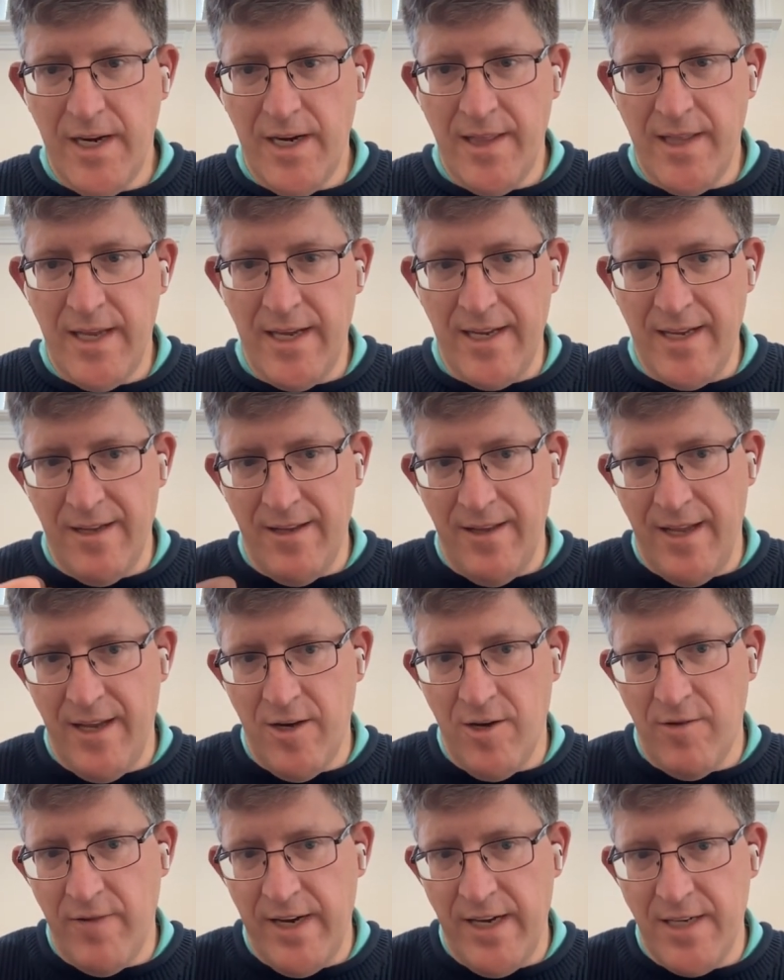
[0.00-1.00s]
and then
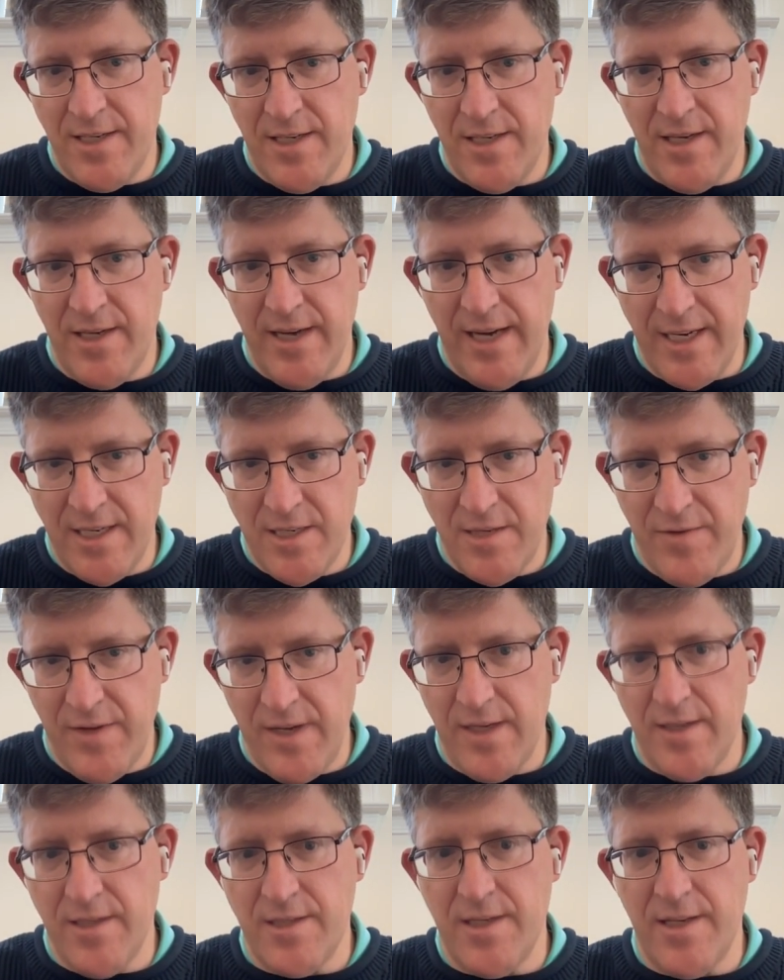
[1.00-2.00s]
iterate to the next
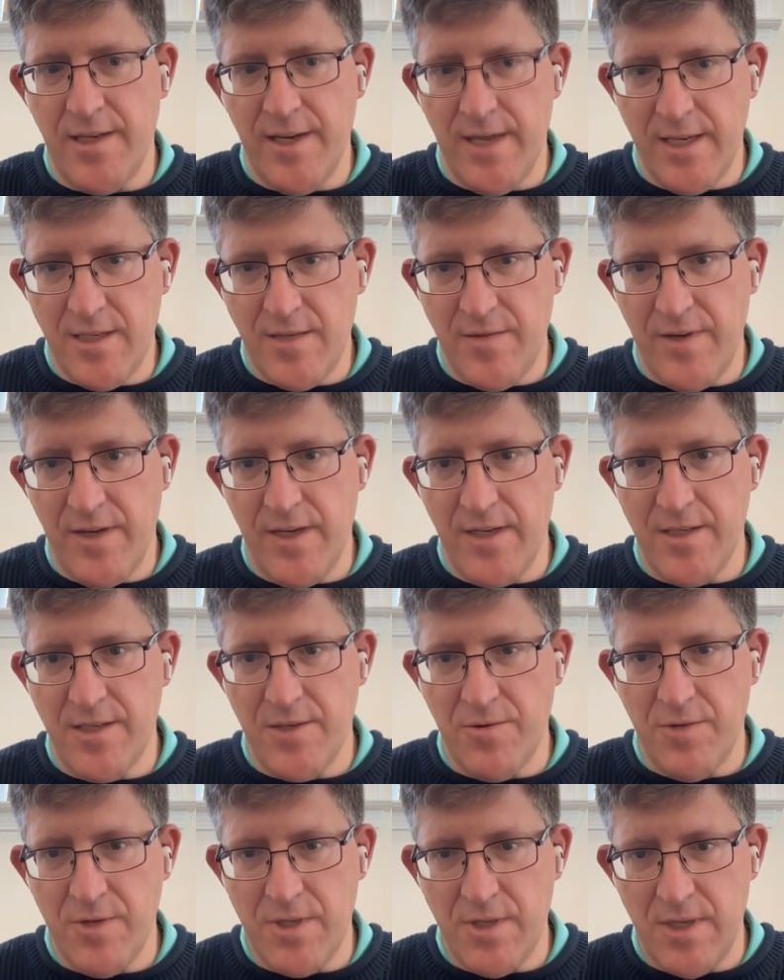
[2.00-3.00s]
phase and the next phase.
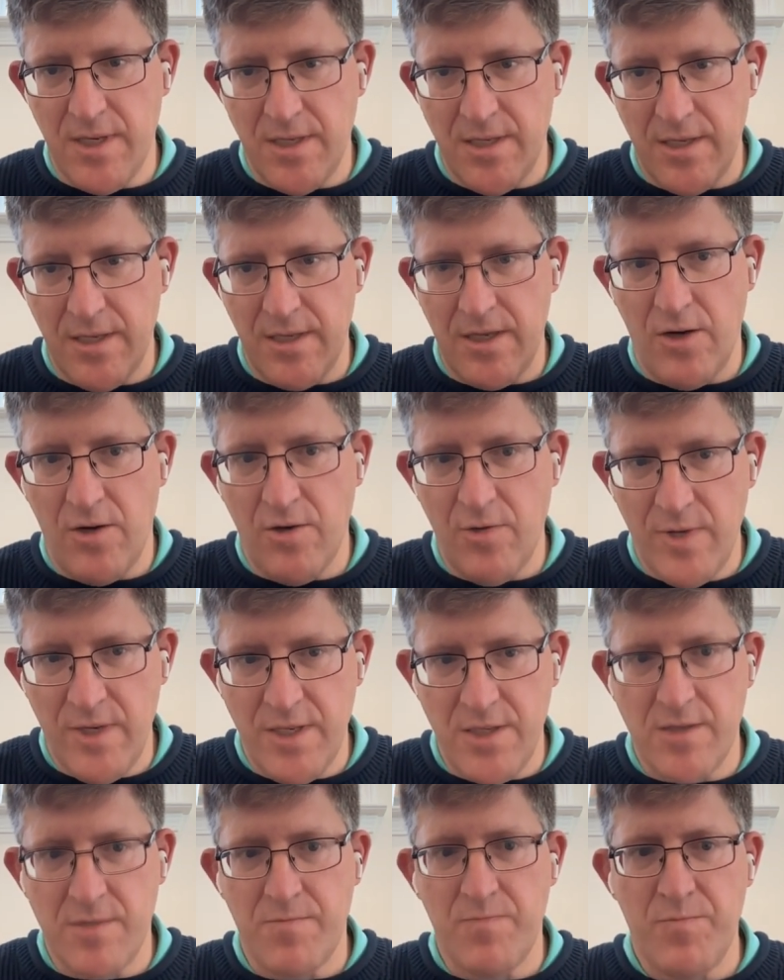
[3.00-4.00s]
So it's it's
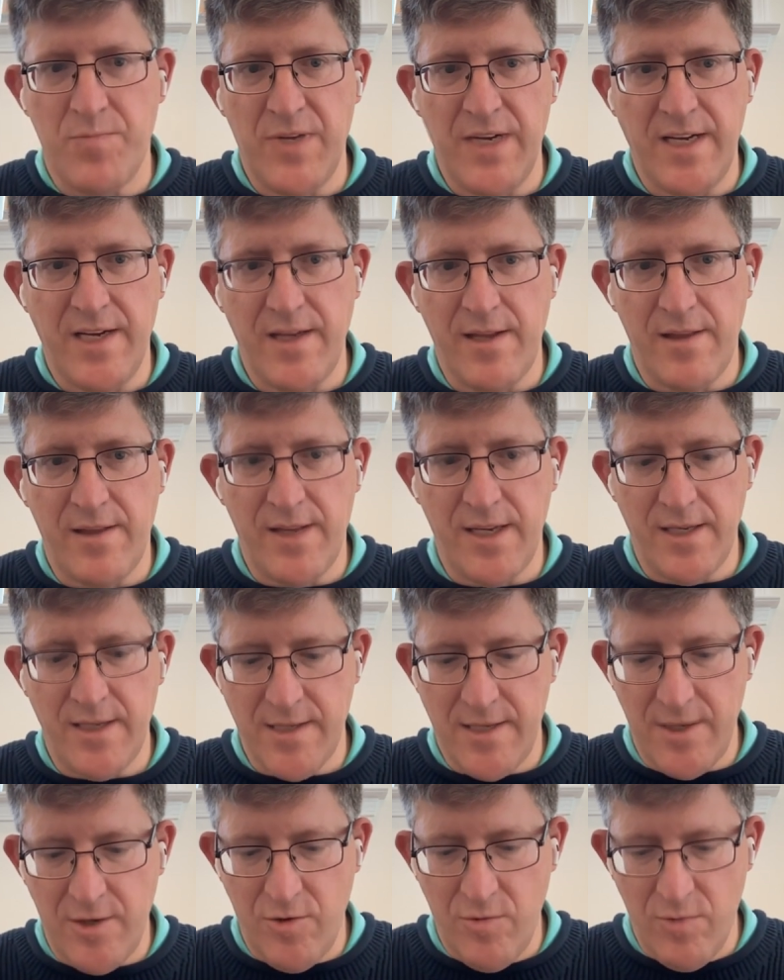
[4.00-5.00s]
always picking the
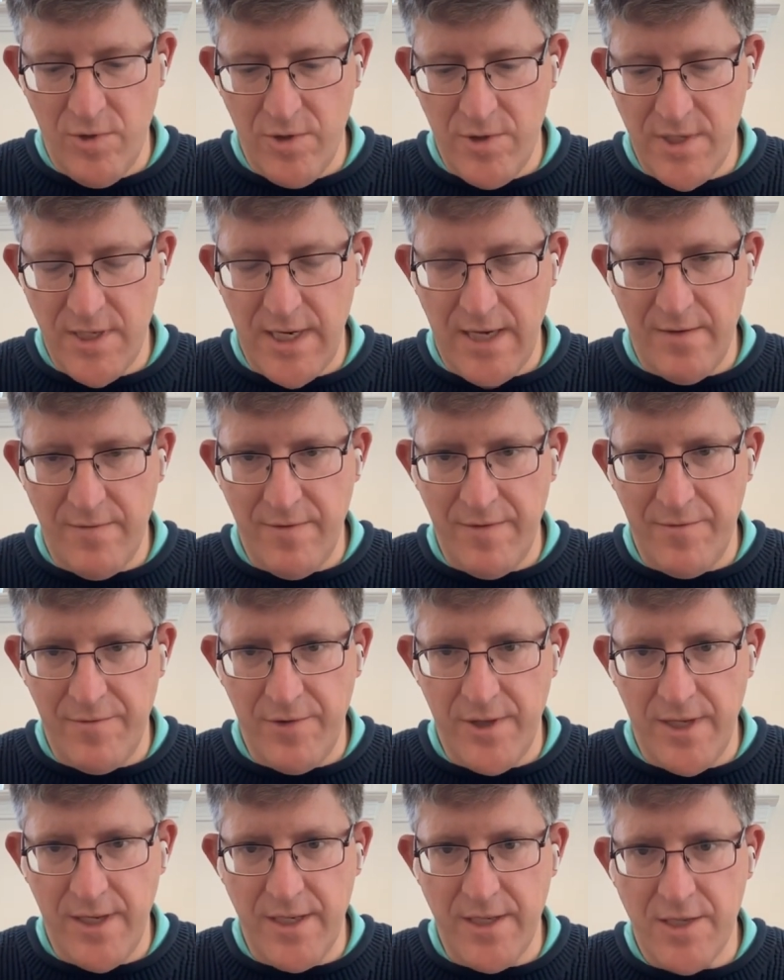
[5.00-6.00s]
things that are worth solving
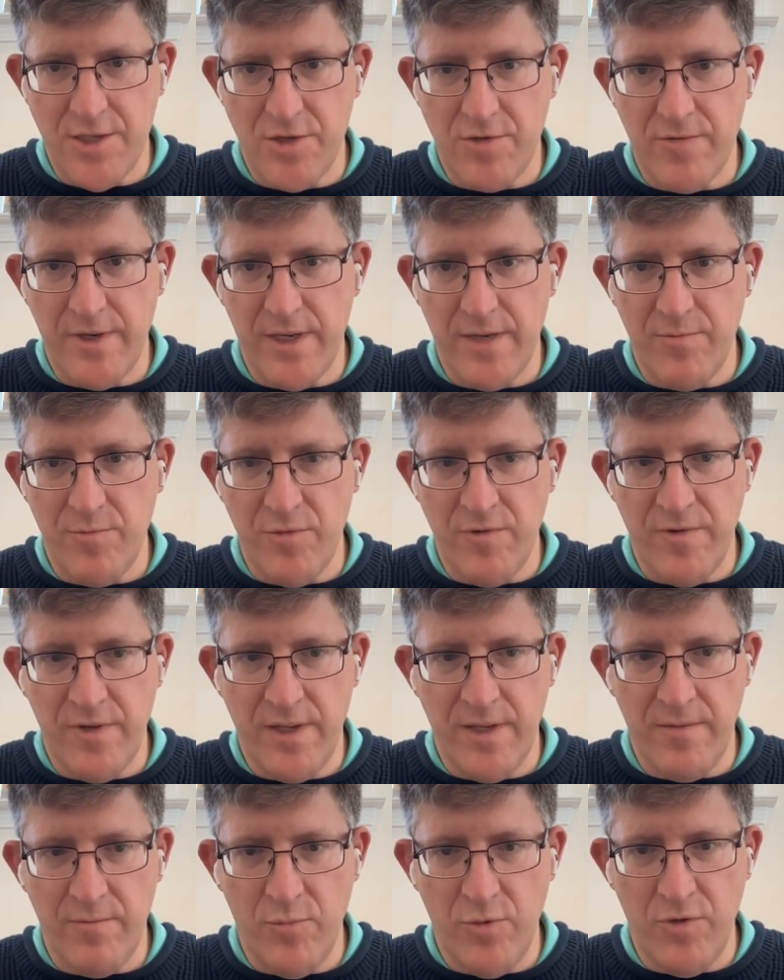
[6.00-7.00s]
for the industry and
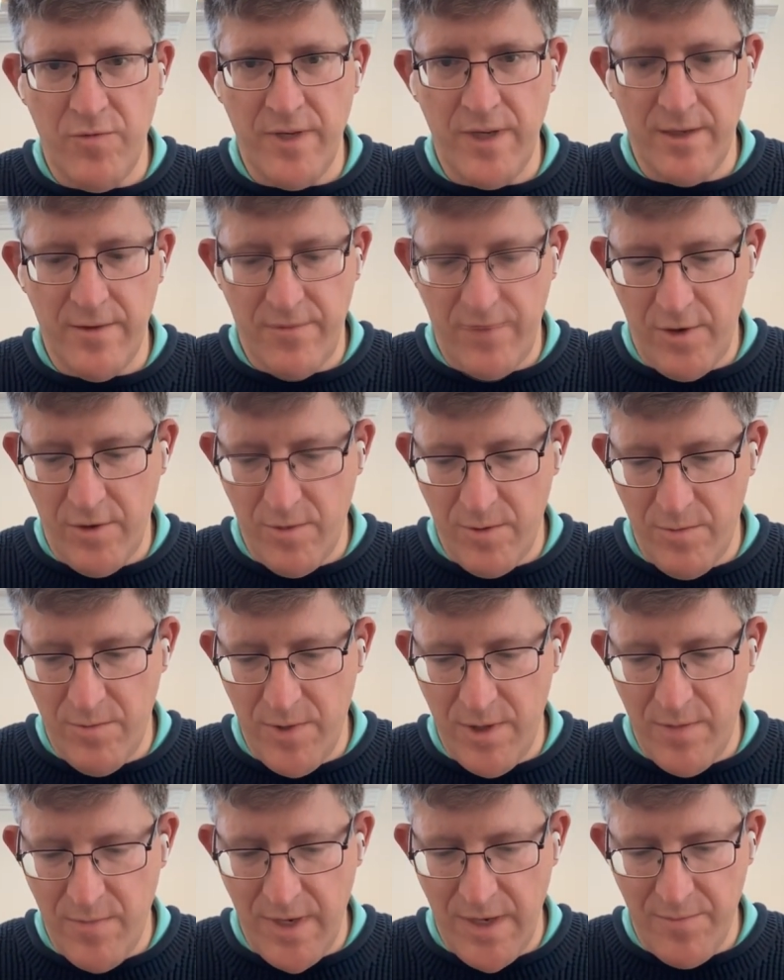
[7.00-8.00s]
moving moving it forward
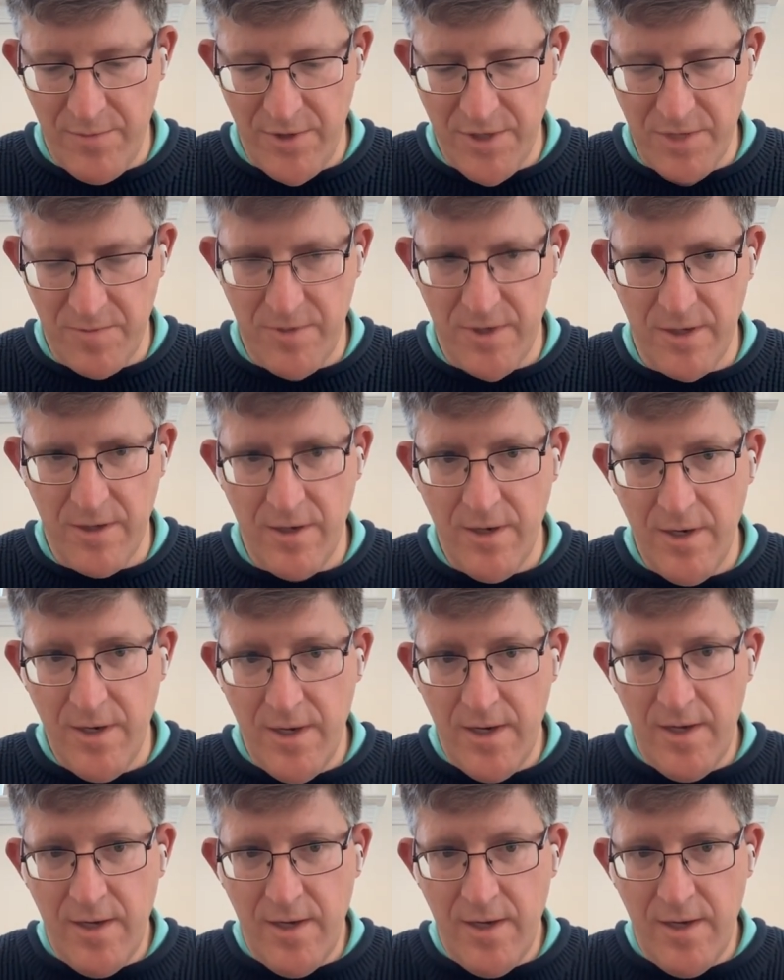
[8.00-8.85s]
with the members. And we're